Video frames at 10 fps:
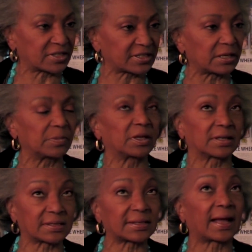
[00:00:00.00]
would see
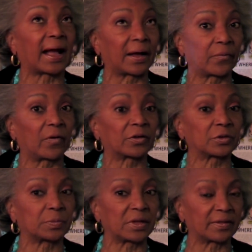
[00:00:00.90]
me and say, I
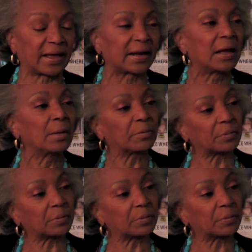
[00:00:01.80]
want to be that,